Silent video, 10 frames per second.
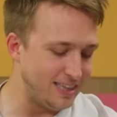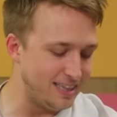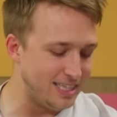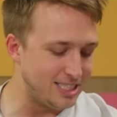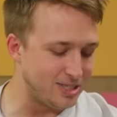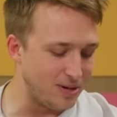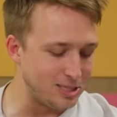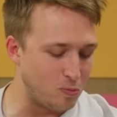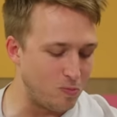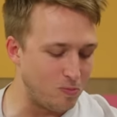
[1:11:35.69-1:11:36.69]
this
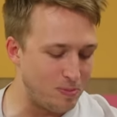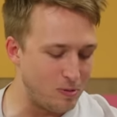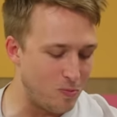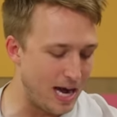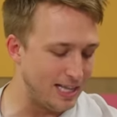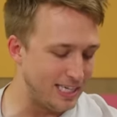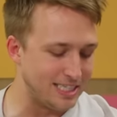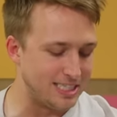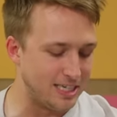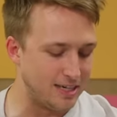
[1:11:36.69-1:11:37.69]
story's been widely
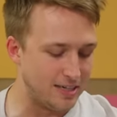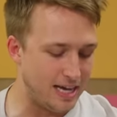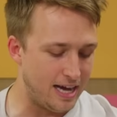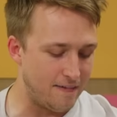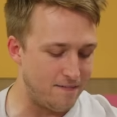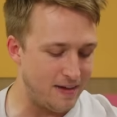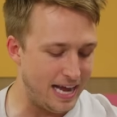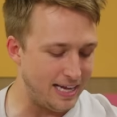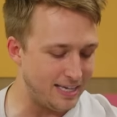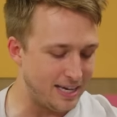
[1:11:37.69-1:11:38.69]
considered
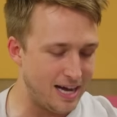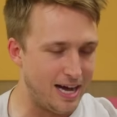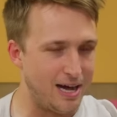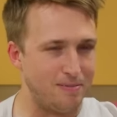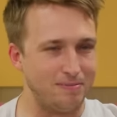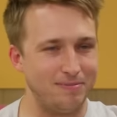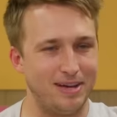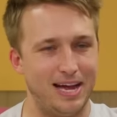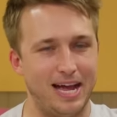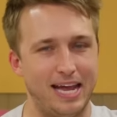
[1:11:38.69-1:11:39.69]
fake. Even
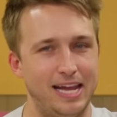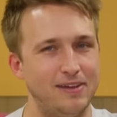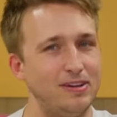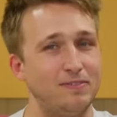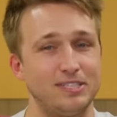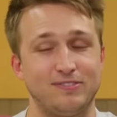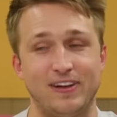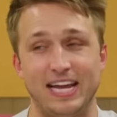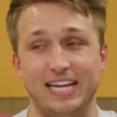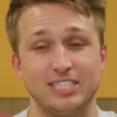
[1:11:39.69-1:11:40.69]
if it's
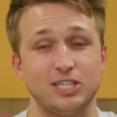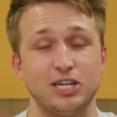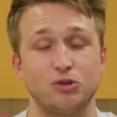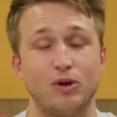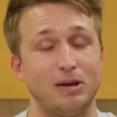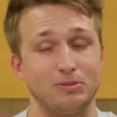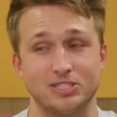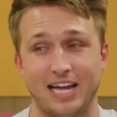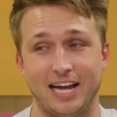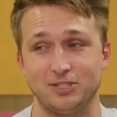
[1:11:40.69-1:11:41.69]
fake, it's an incredible
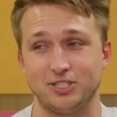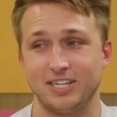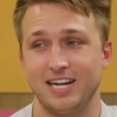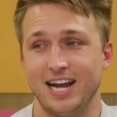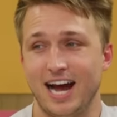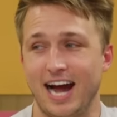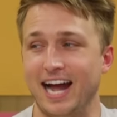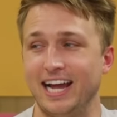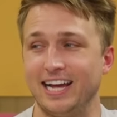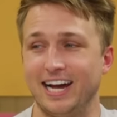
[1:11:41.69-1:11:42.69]
sketch.
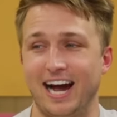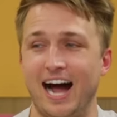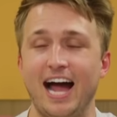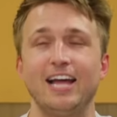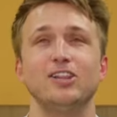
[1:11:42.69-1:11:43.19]
I